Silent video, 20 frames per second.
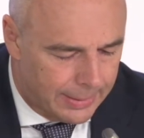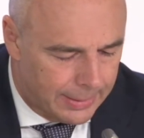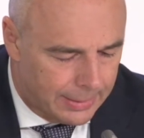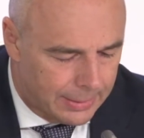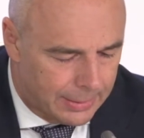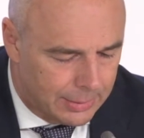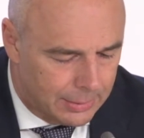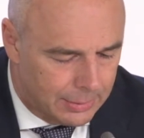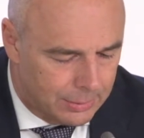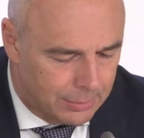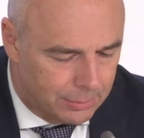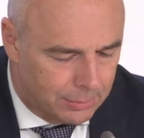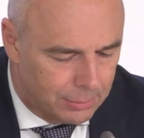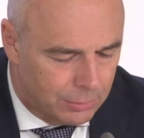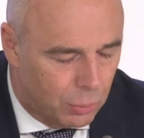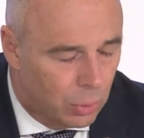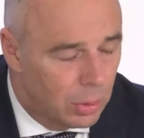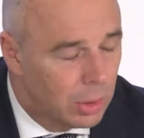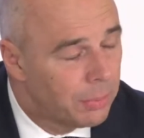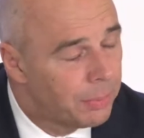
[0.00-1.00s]
It
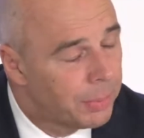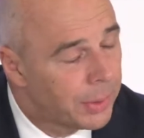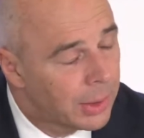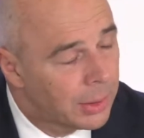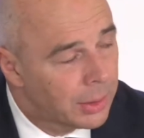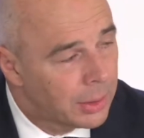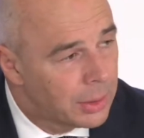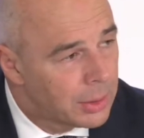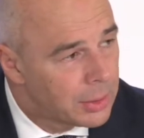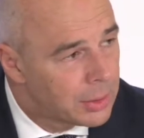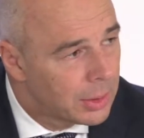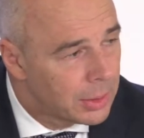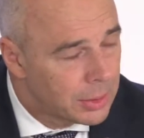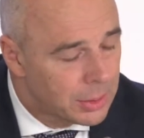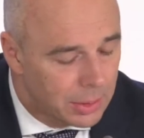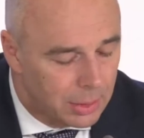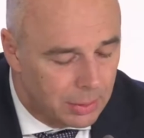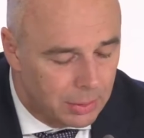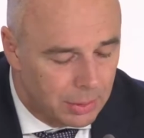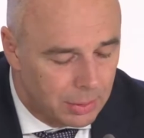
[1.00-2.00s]
will
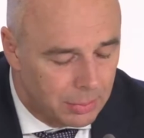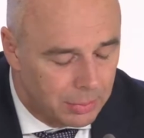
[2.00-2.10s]
be